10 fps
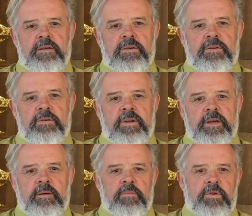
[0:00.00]
Today
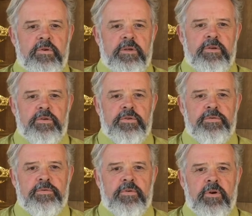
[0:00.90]
I'm talking to you
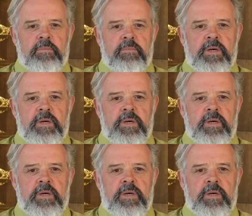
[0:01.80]
from